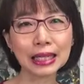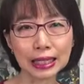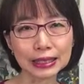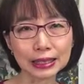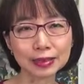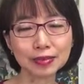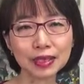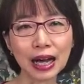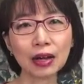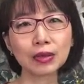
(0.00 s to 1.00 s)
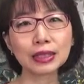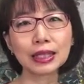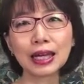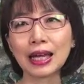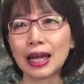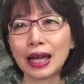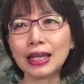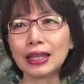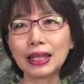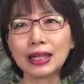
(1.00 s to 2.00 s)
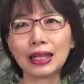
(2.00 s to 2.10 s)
the clutter. I would say anything